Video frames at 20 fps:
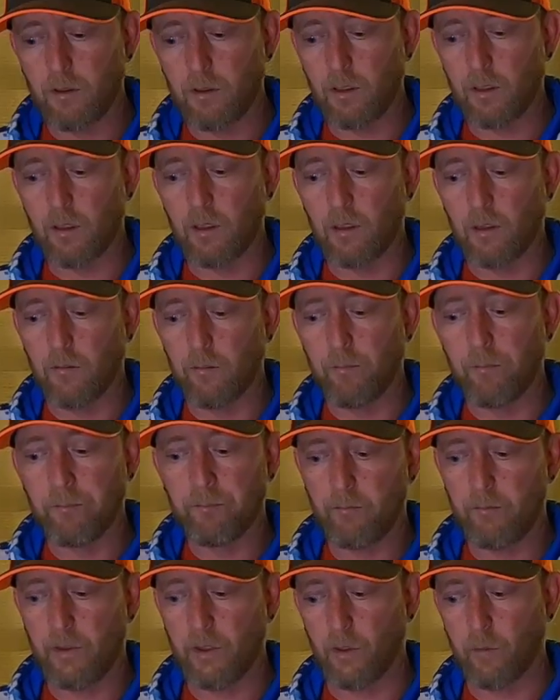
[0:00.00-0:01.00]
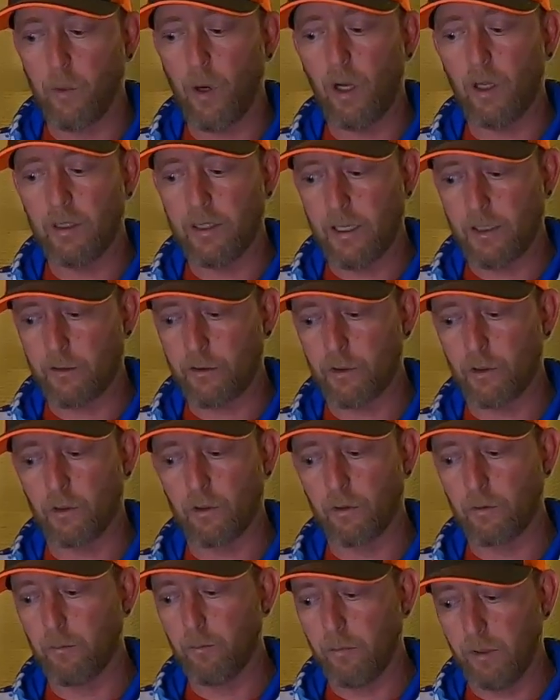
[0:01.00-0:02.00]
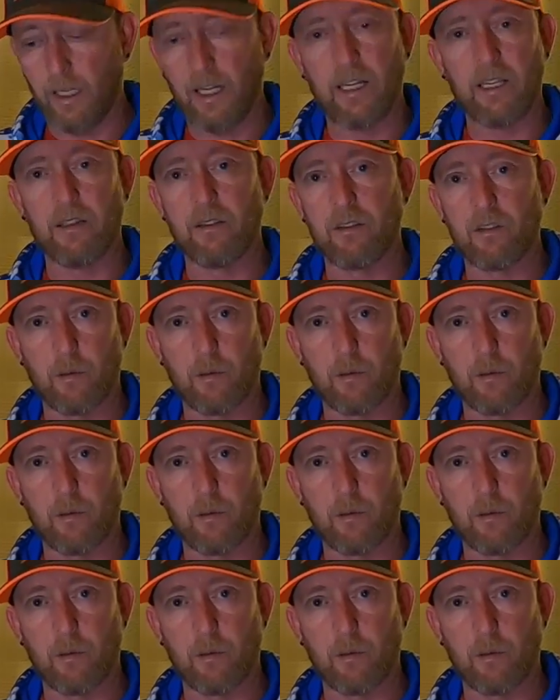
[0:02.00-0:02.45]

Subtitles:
polyester blend,